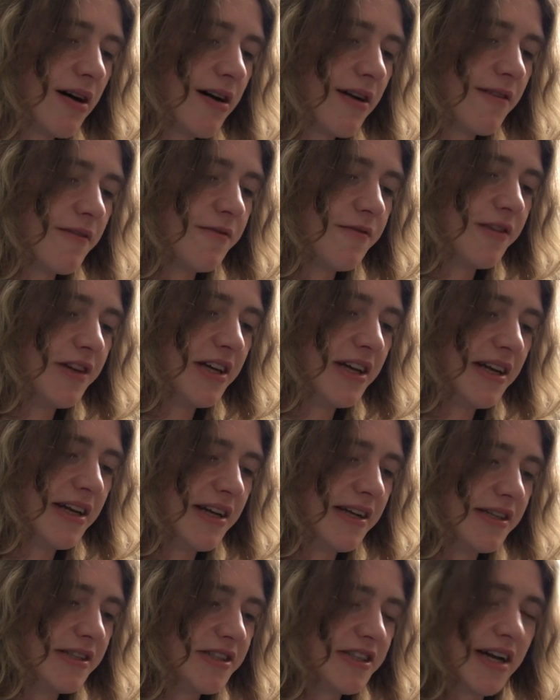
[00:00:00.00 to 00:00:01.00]
of
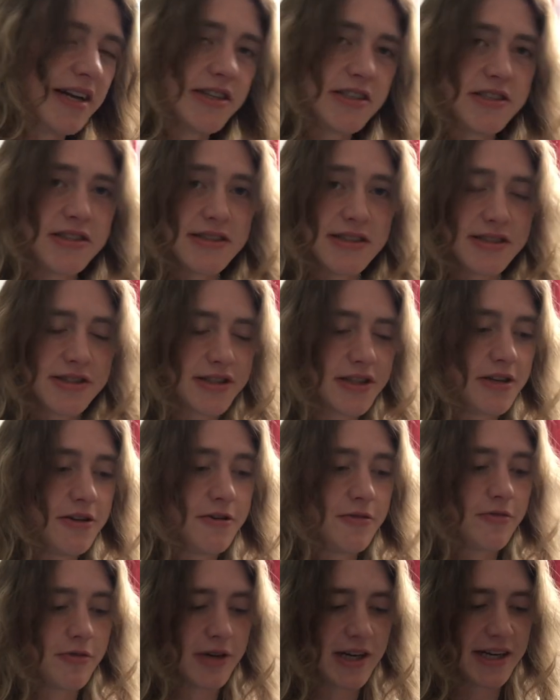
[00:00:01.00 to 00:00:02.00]
the Genesis
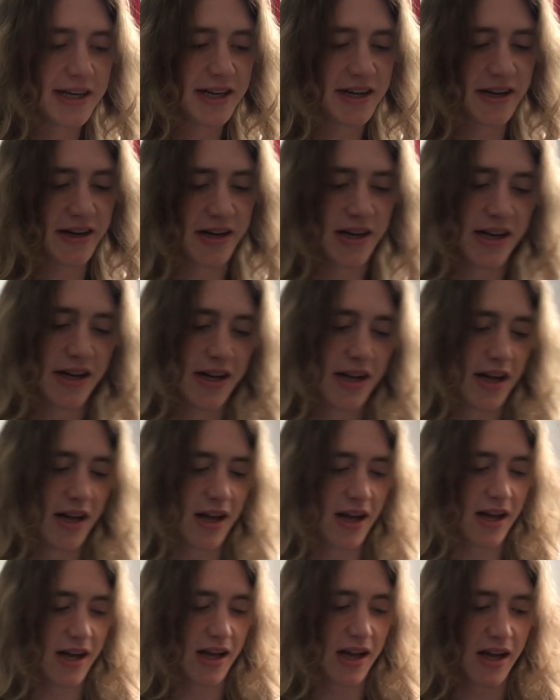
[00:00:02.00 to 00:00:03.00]
2 reading,
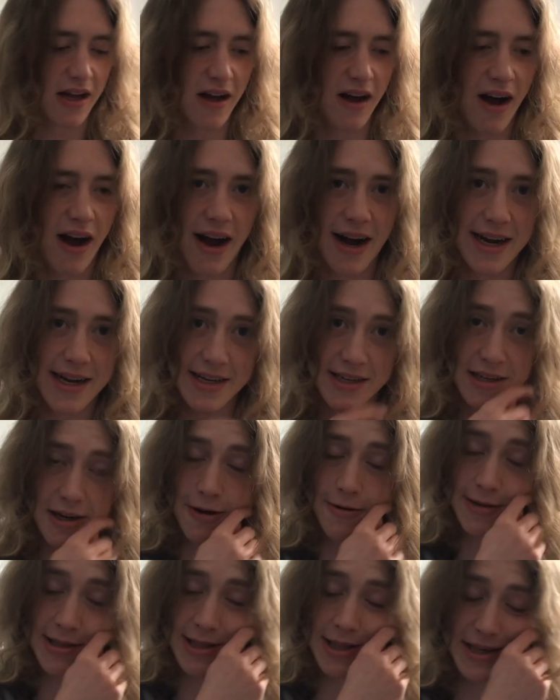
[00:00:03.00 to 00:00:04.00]
I
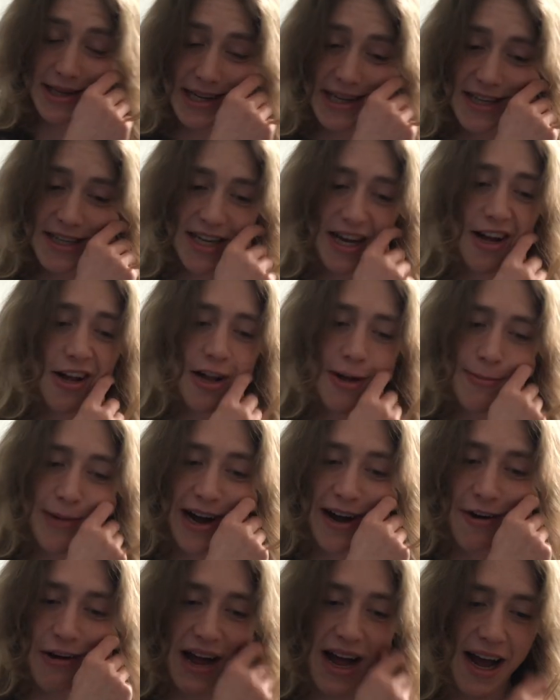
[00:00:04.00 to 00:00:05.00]
go into detail
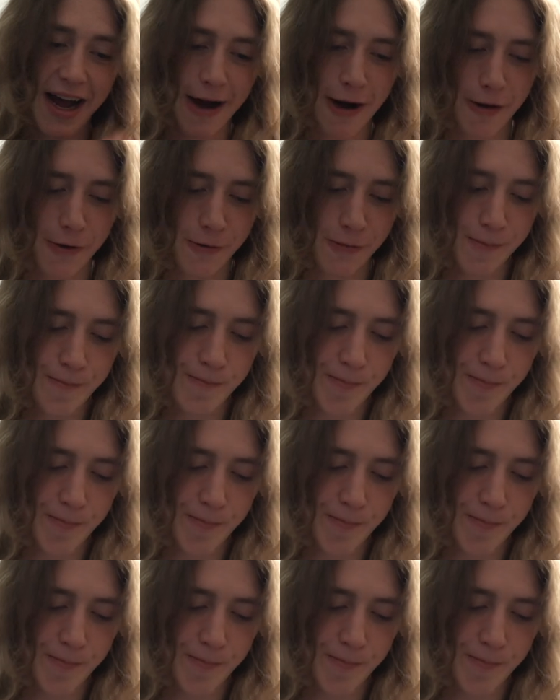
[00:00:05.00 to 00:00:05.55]
about how...